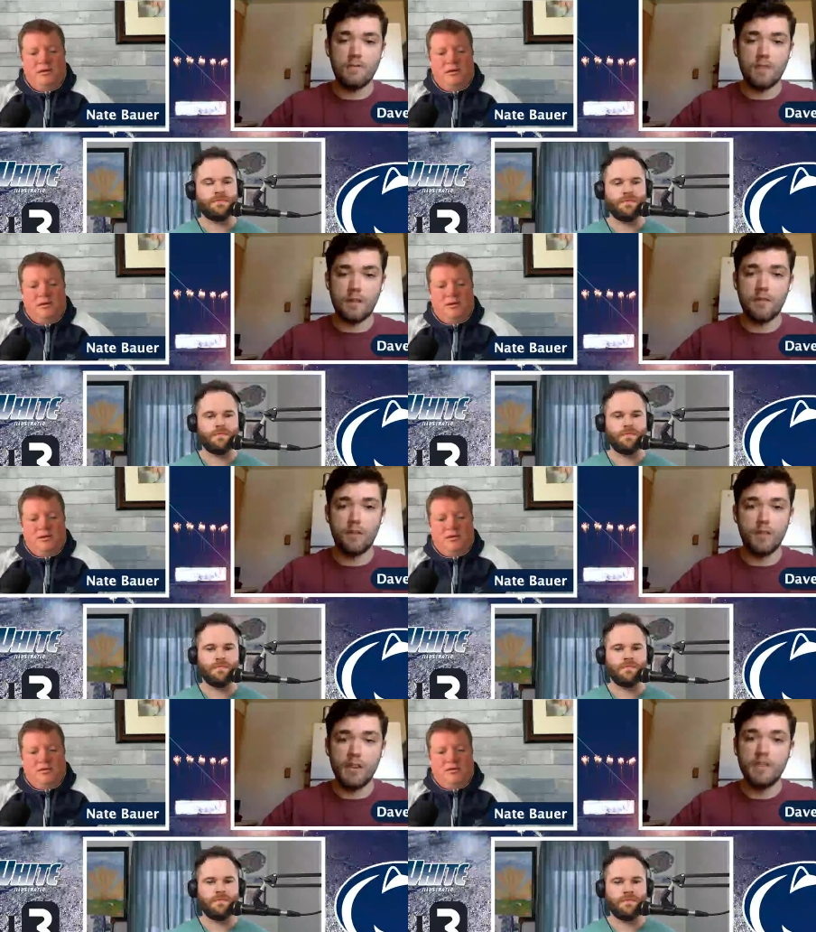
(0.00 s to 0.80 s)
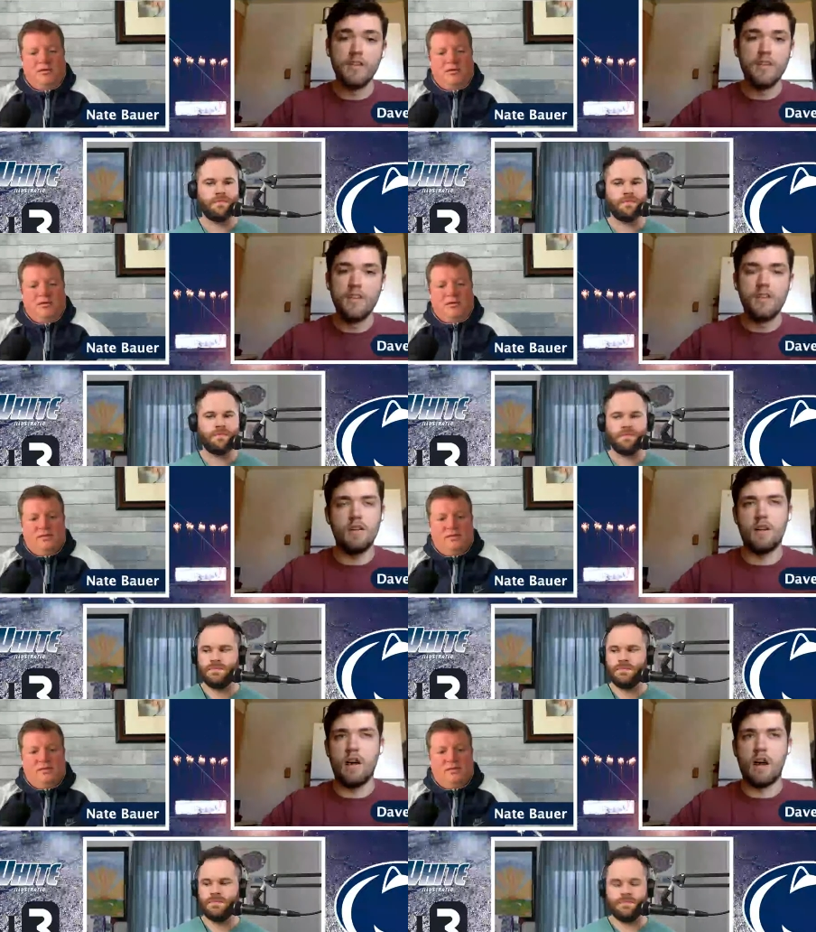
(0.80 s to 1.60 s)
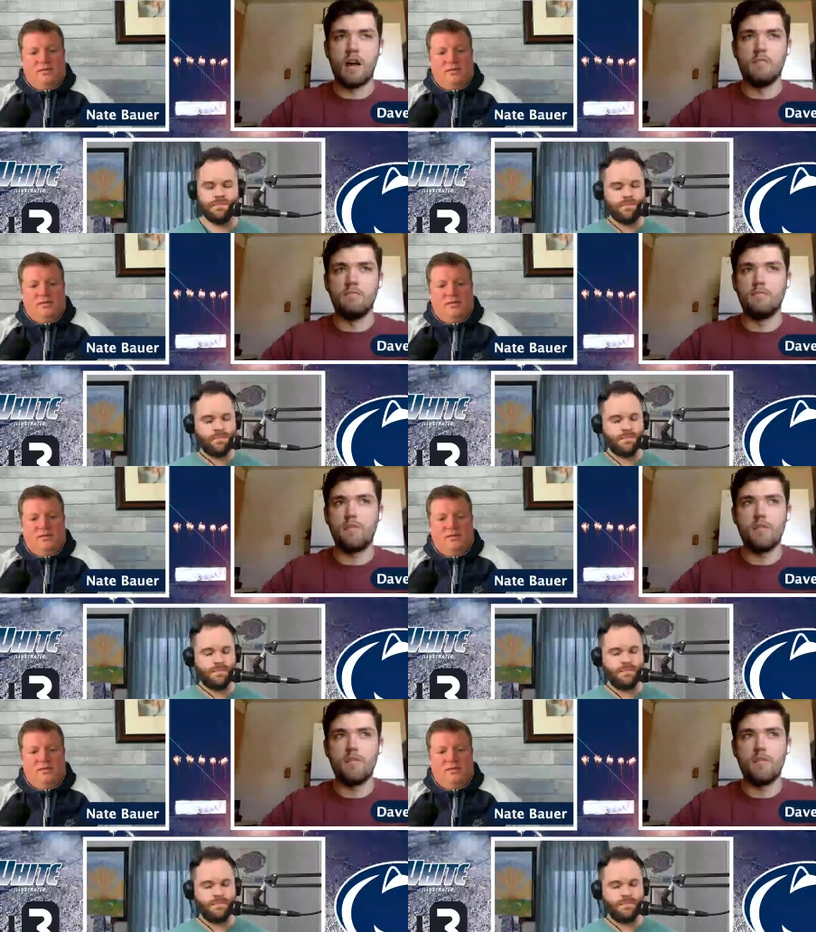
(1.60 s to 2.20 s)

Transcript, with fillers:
Speaker 1: definitely um,